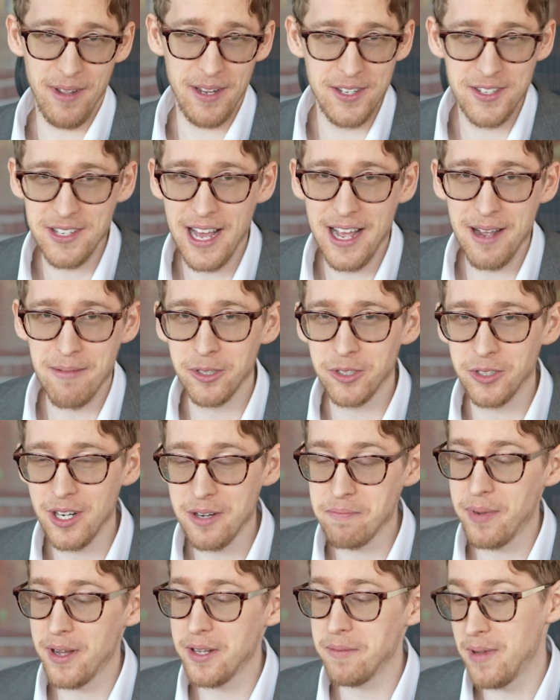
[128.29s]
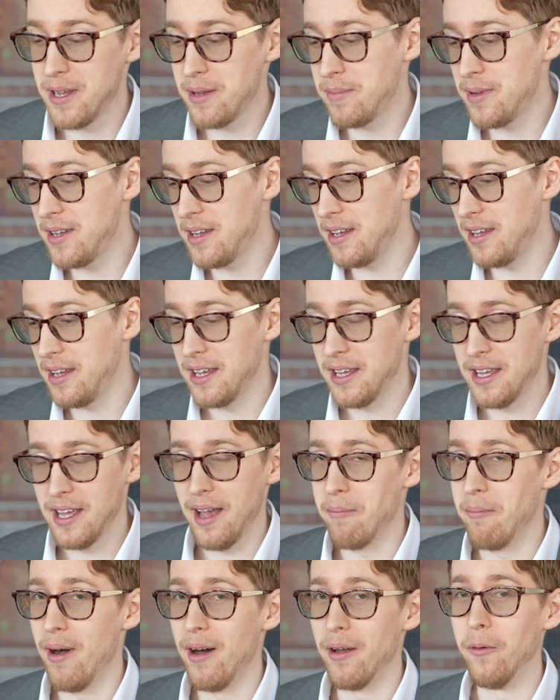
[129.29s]
a Cybertruck, but maybe
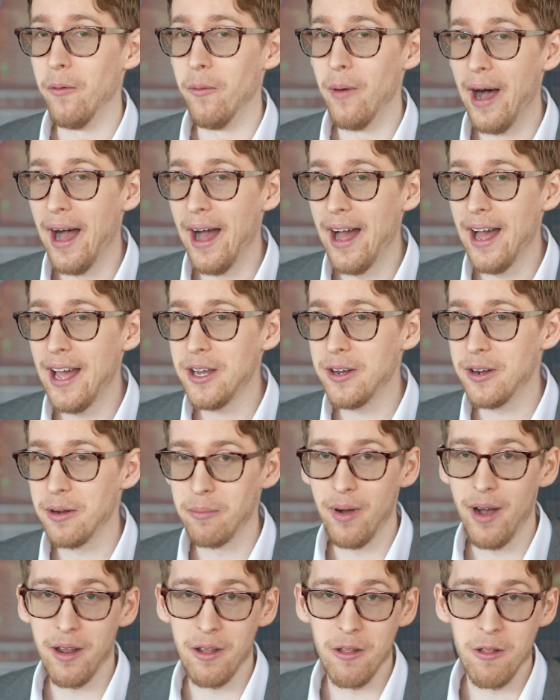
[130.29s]
a Model Y or a Model